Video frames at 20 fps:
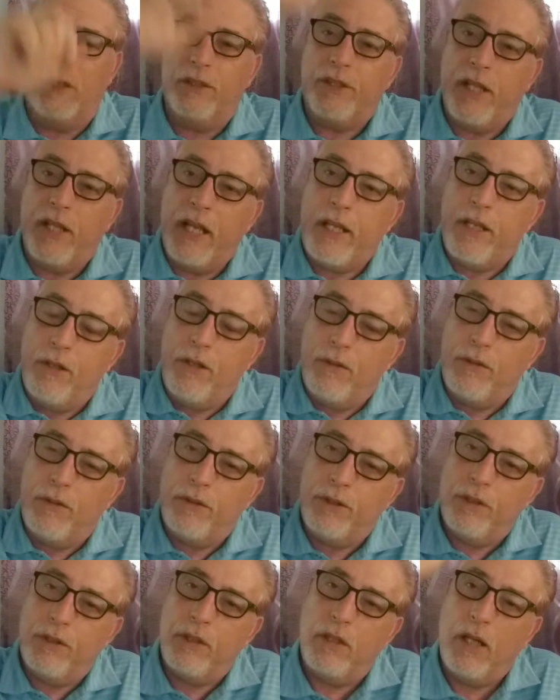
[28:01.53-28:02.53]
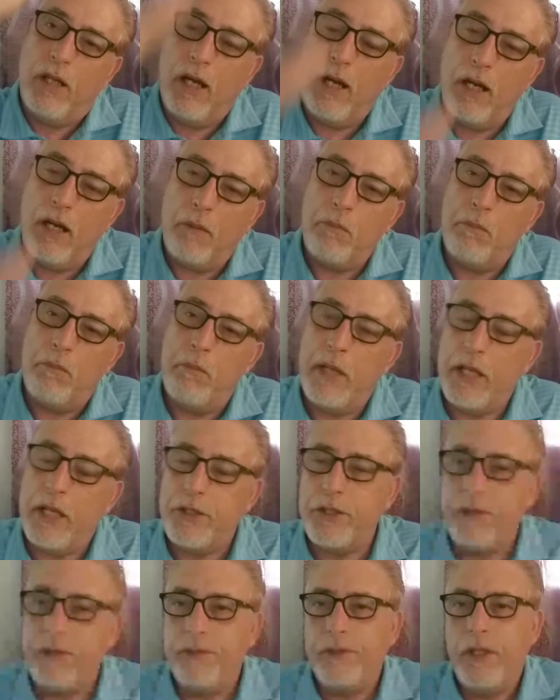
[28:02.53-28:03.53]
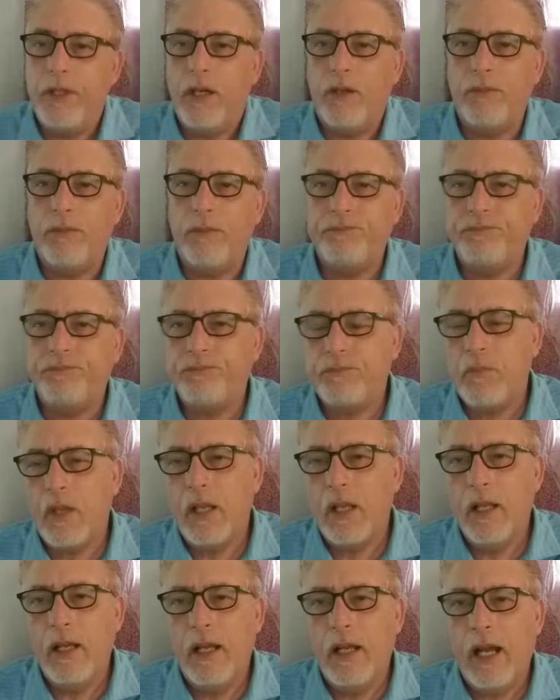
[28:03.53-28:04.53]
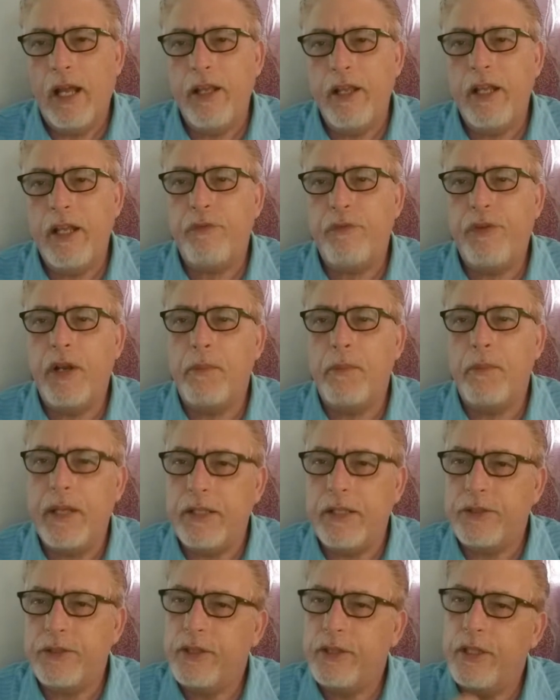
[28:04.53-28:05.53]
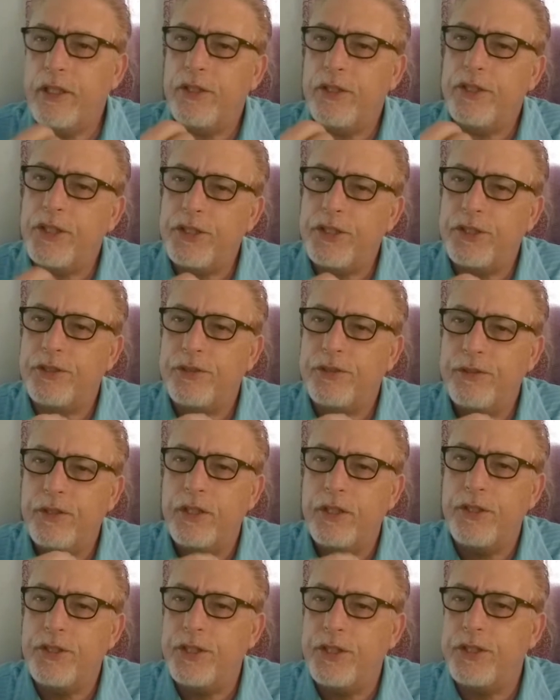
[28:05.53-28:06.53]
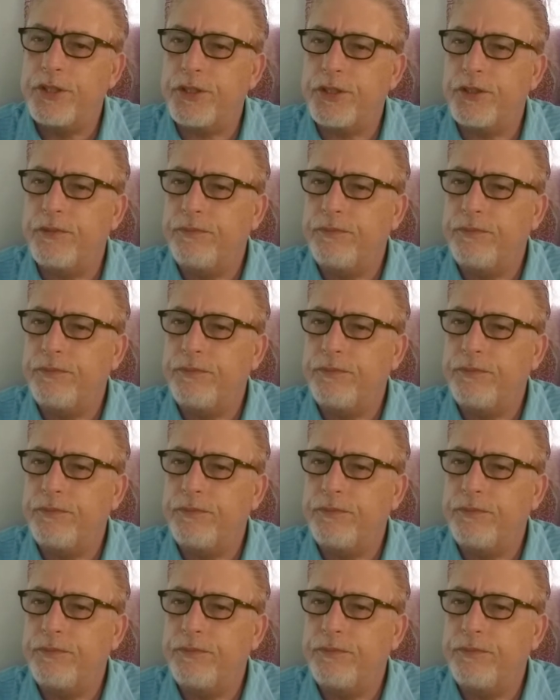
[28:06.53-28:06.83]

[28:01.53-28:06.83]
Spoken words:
Thank you, Mitch. You know, in the Philippines, there's this